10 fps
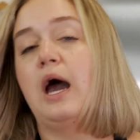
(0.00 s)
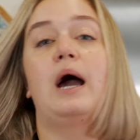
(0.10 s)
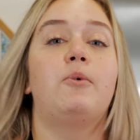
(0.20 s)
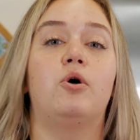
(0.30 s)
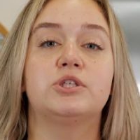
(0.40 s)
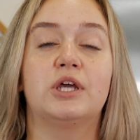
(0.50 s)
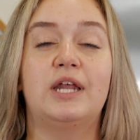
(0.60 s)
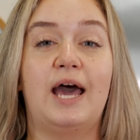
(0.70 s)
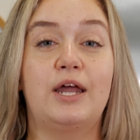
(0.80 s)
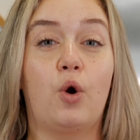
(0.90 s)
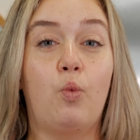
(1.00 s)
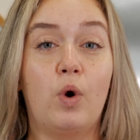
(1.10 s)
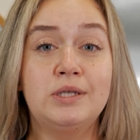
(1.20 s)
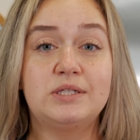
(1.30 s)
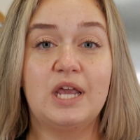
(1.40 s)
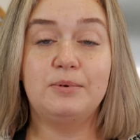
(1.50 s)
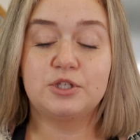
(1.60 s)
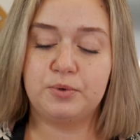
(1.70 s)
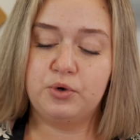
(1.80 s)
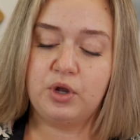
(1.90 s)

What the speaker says: I'm also going to add 1 tablespoon